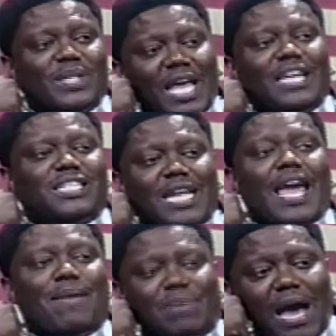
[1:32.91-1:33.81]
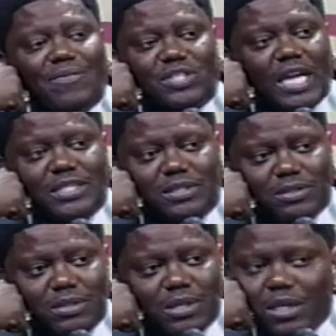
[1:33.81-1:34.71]
had the same conversation.
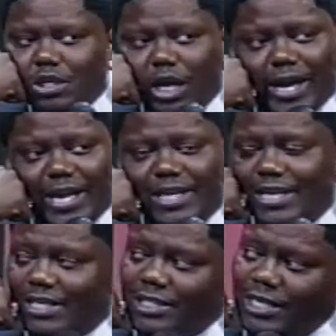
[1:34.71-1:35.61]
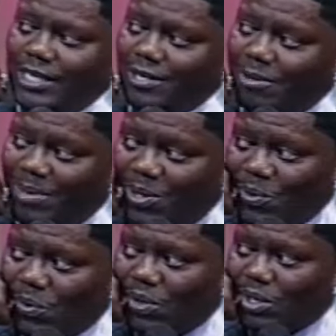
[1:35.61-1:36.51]
I ain't eating that shit no more.